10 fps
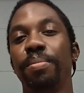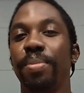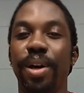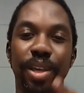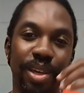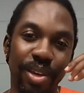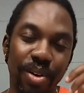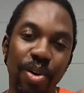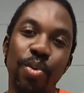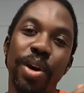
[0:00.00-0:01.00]
But
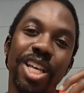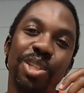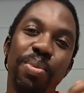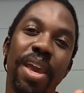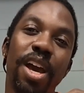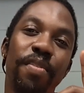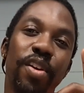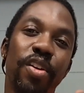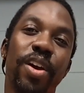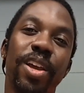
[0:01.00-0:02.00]
always pay off
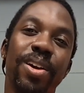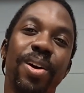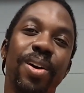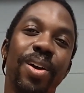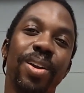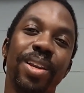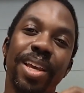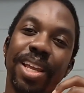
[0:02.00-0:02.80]
your credit card.